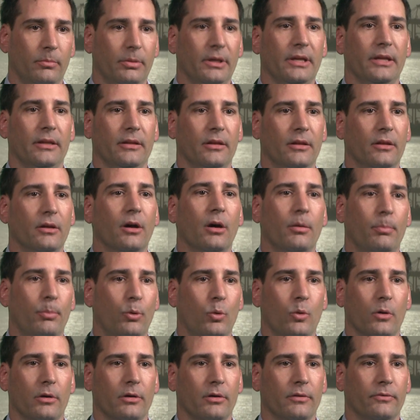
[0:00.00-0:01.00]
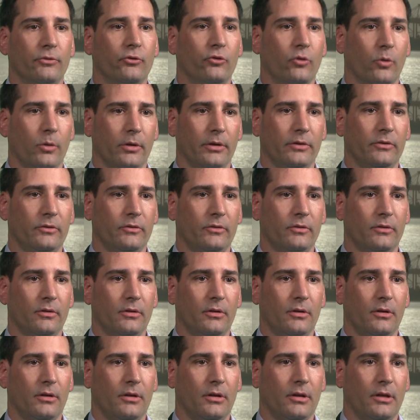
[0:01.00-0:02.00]
be the port of choice
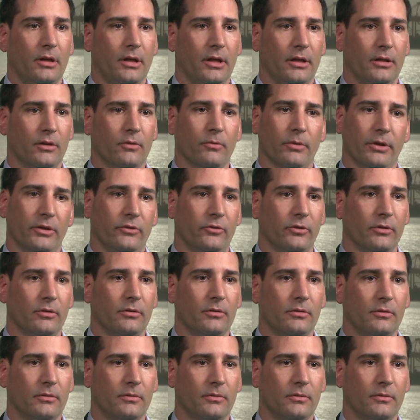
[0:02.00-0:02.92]
in the region.